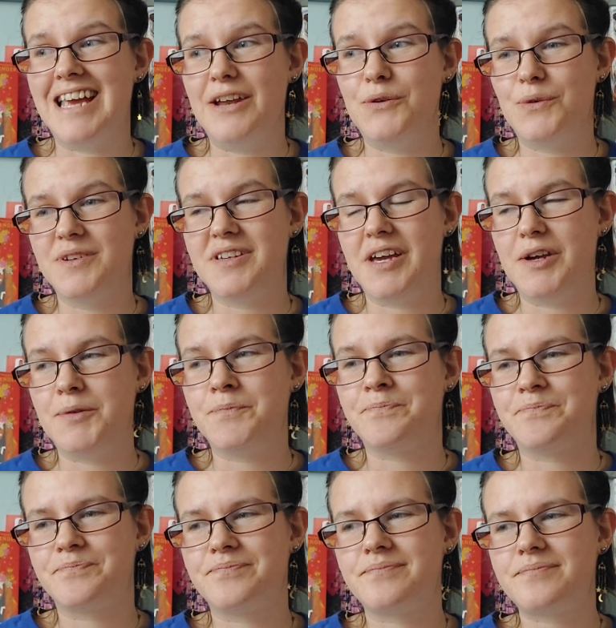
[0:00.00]
And also
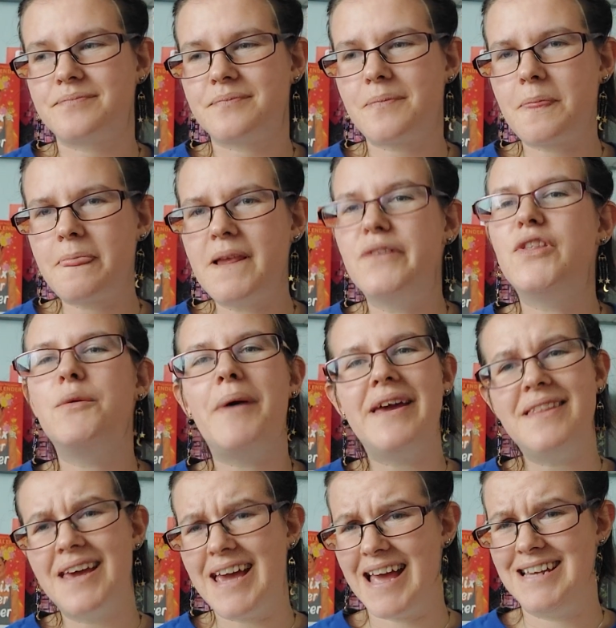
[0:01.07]
the way
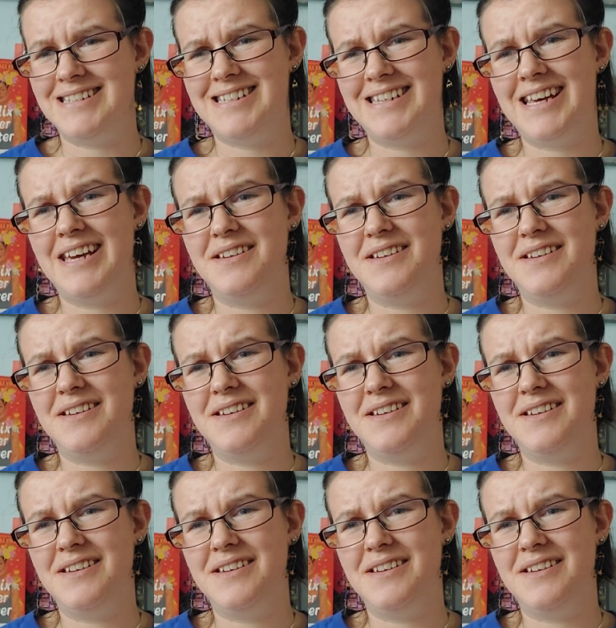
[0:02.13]
they end it